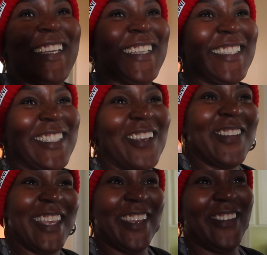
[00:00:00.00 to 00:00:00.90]
She's so
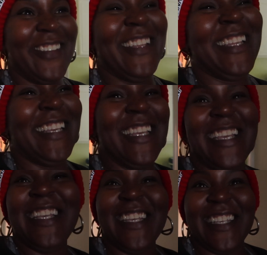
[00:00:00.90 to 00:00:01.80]
cute.
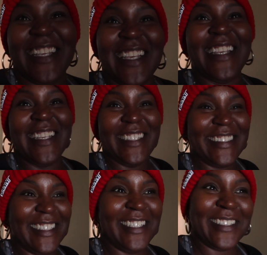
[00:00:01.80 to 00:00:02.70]

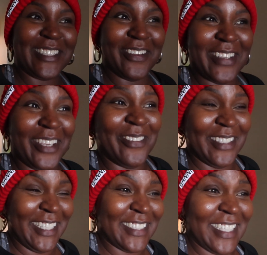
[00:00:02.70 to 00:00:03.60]
She looks so cute
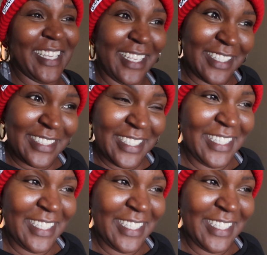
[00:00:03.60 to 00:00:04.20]
in these things.